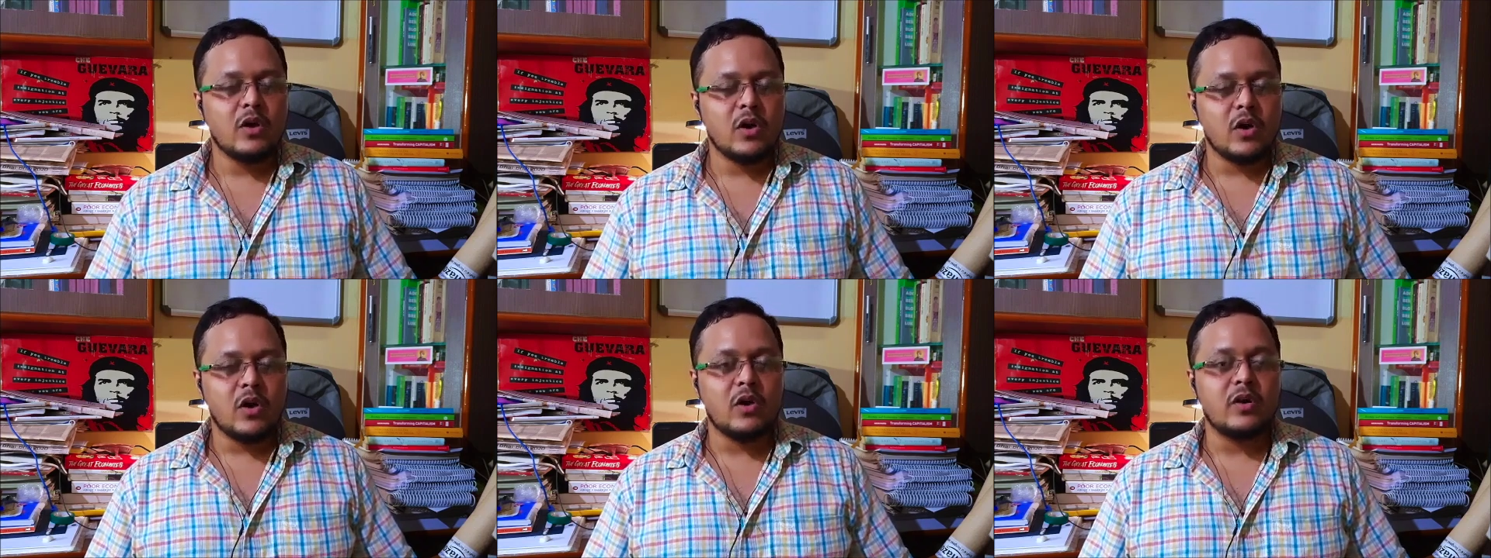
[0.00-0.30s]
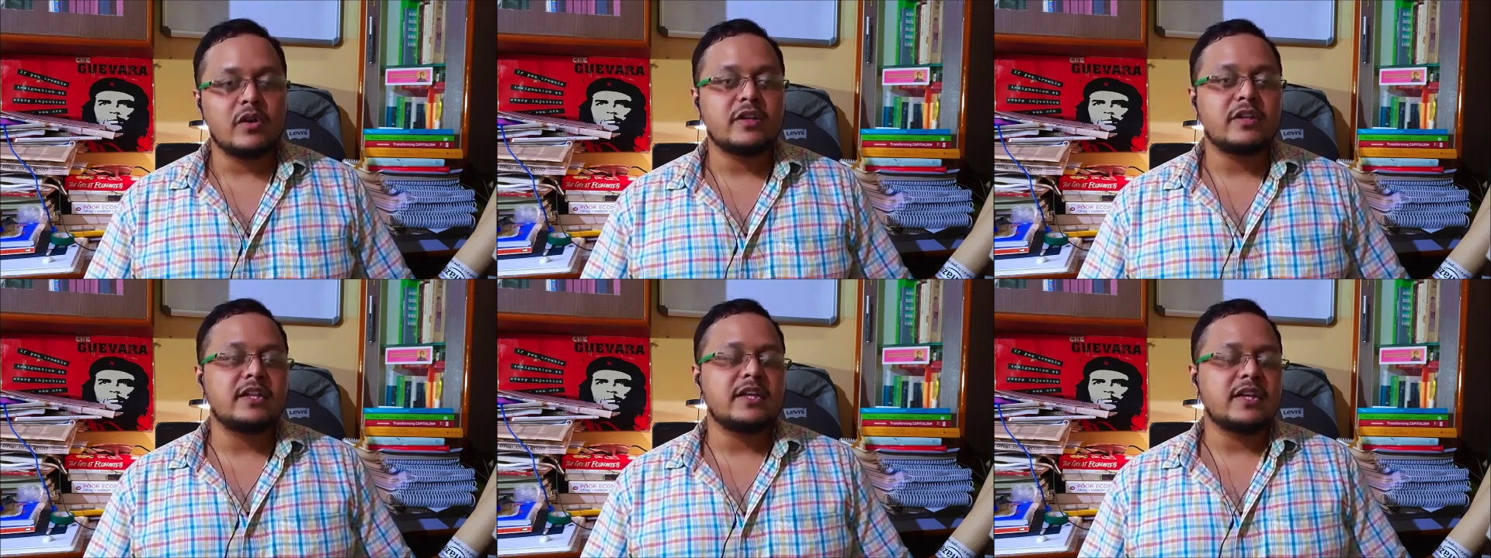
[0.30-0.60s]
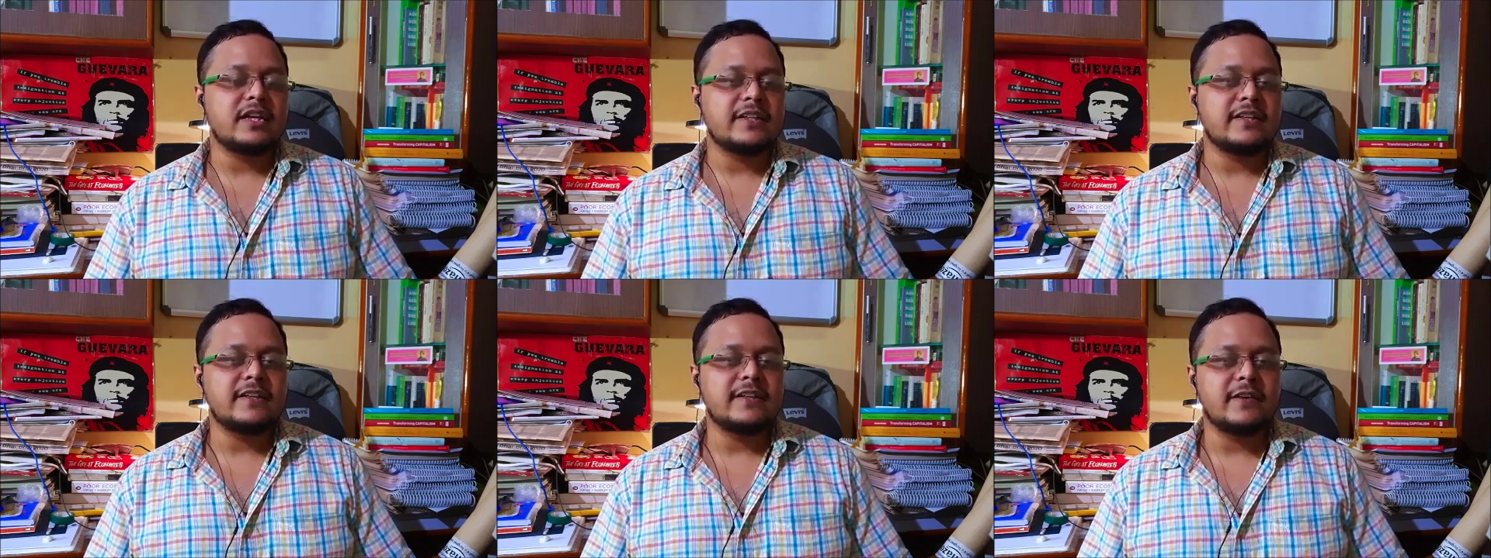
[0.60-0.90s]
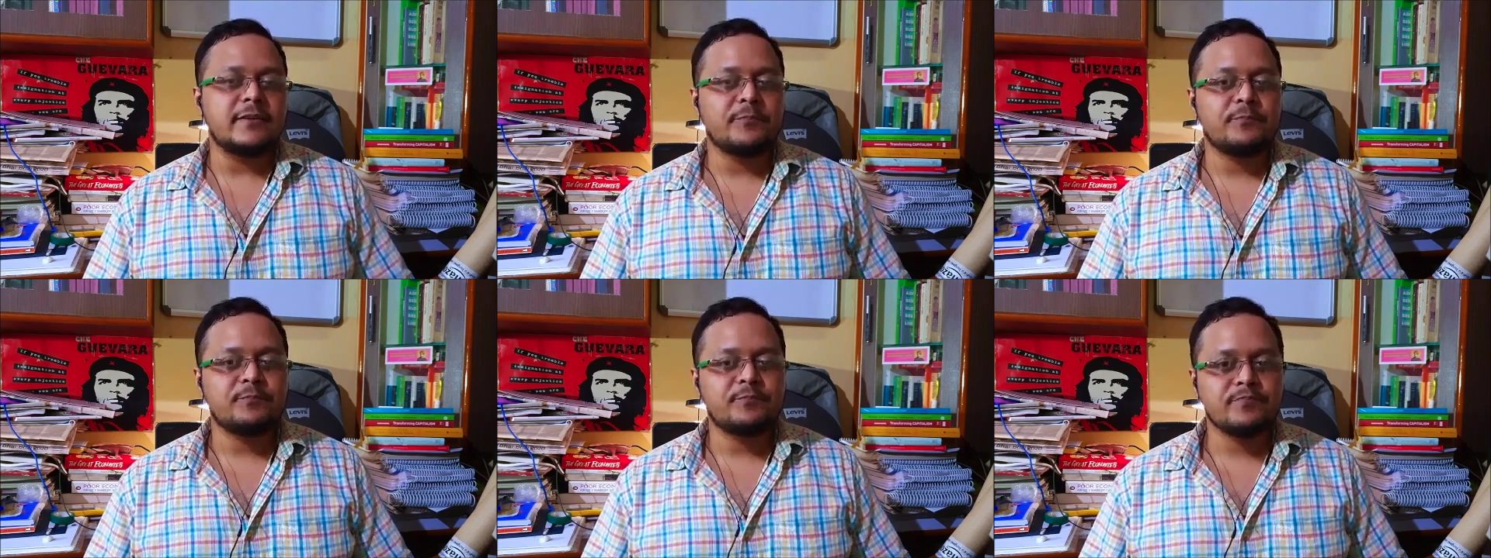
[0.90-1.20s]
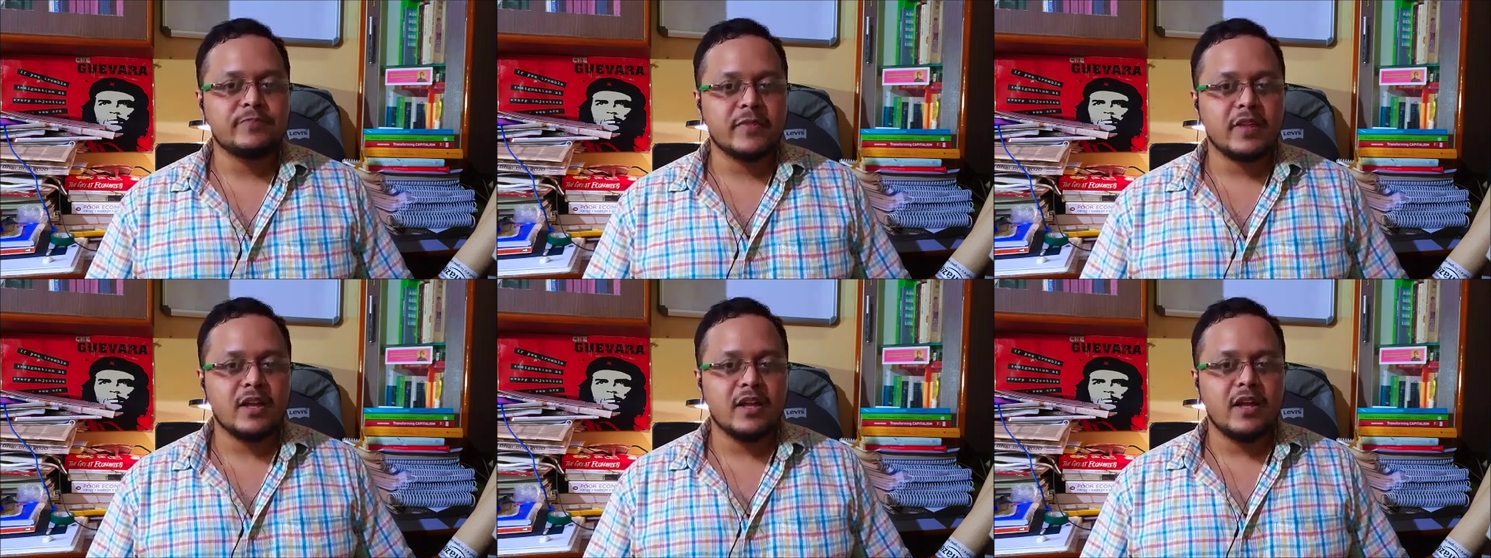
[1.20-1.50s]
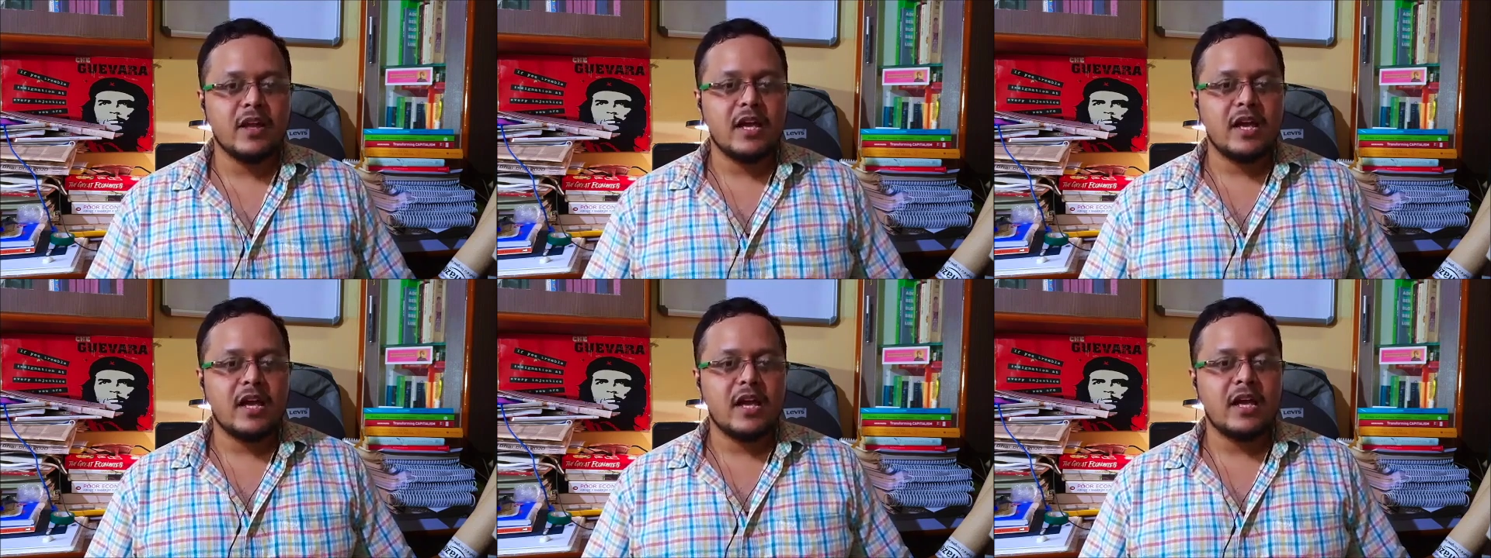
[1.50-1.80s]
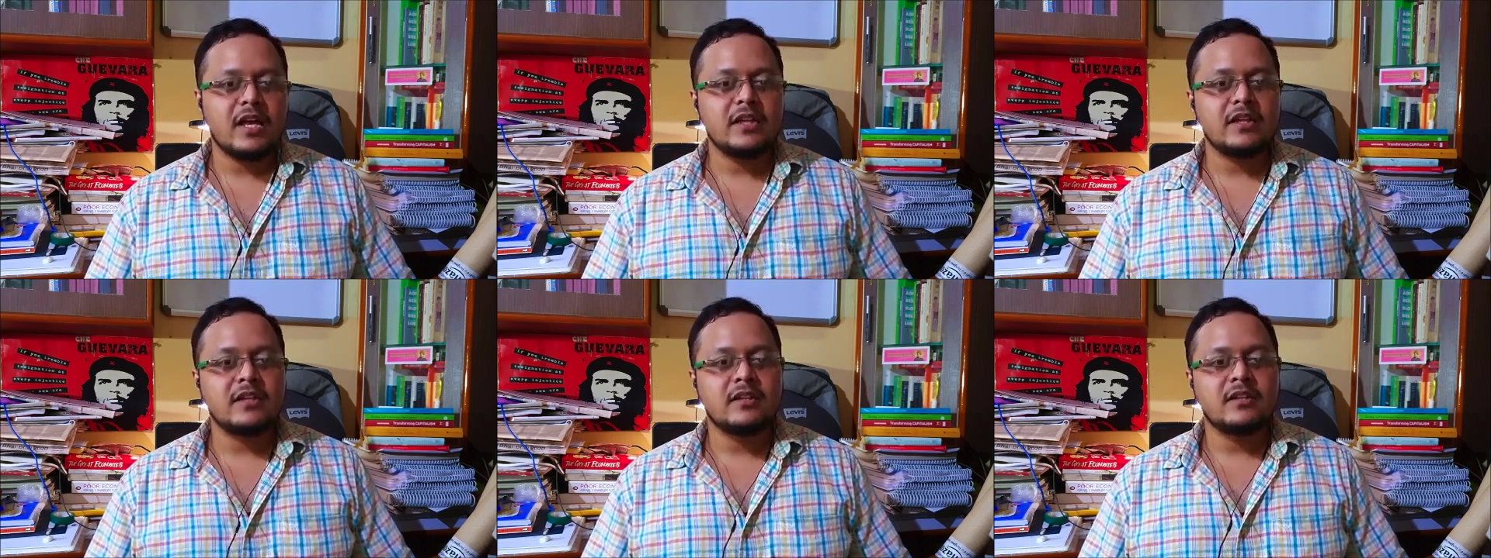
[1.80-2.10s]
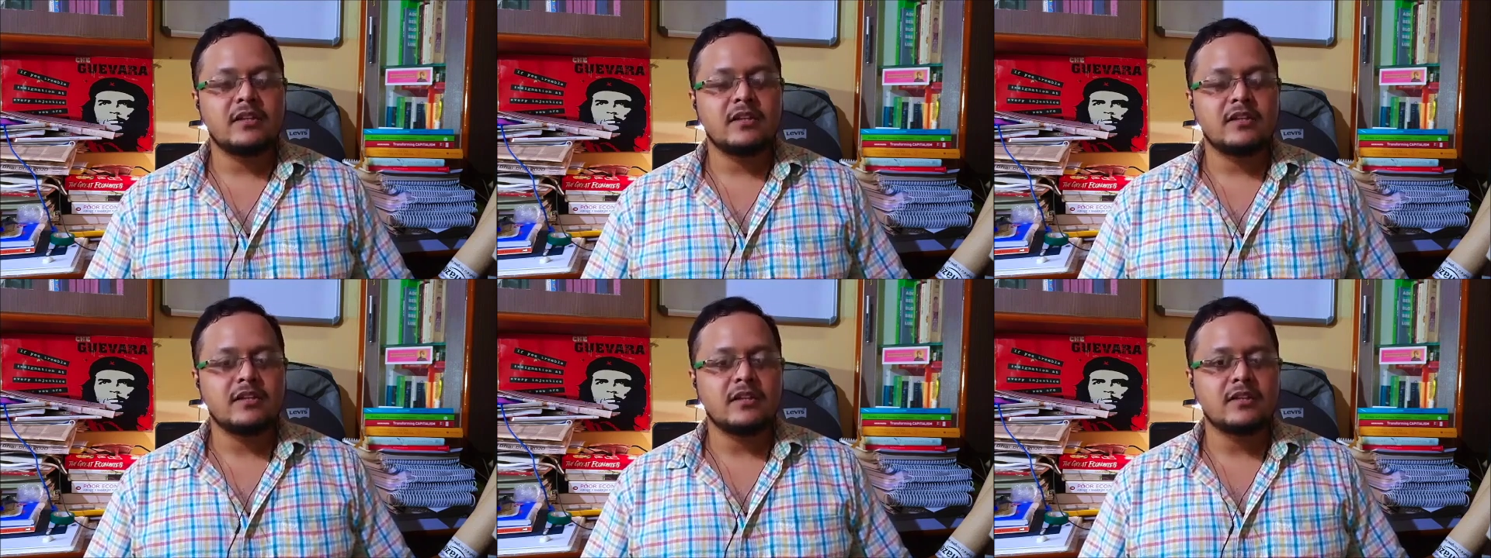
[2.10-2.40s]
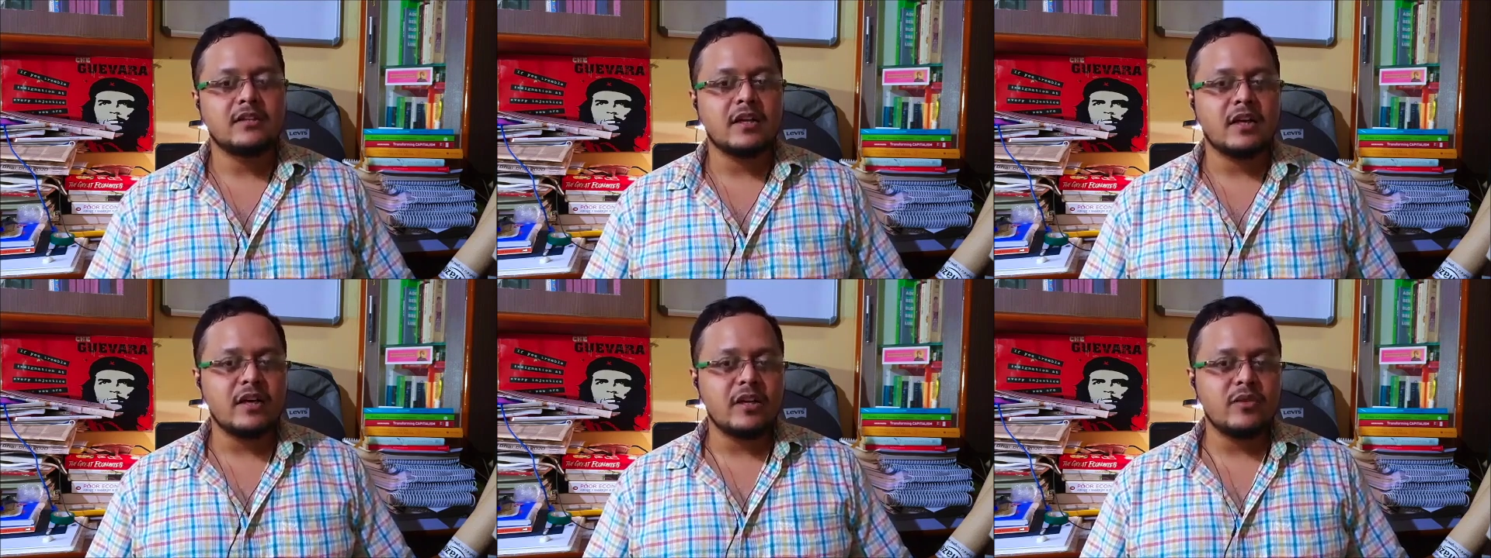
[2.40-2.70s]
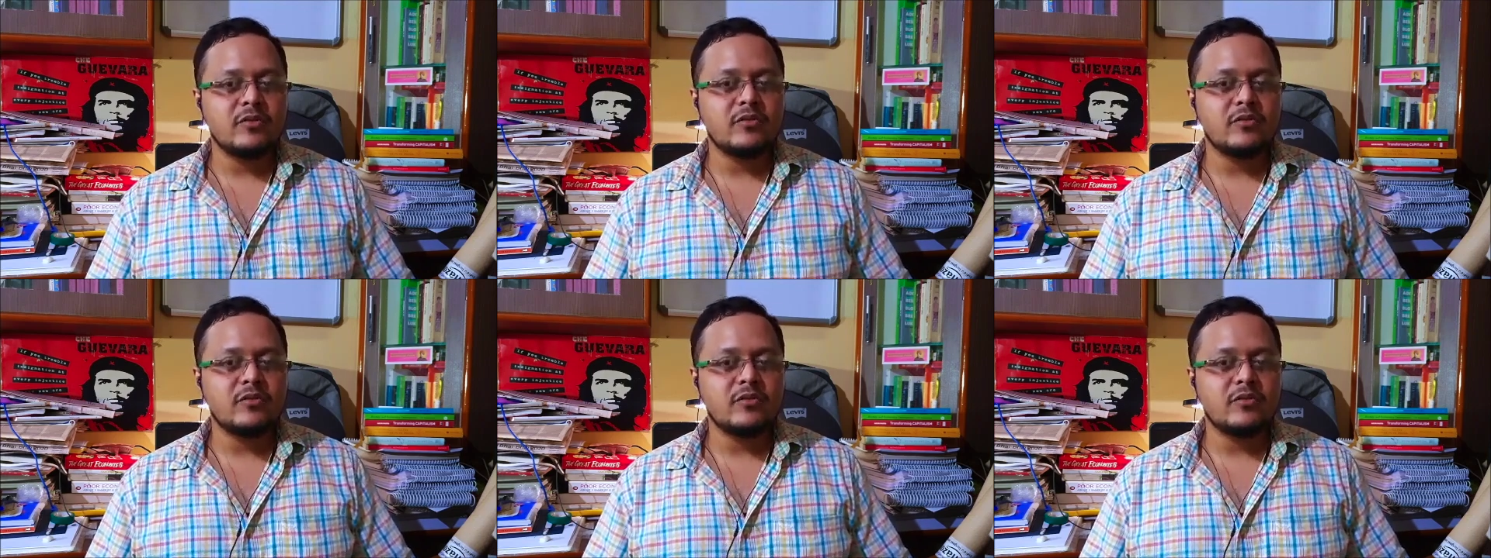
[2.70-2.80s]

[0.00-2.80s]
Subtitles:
or the other. And third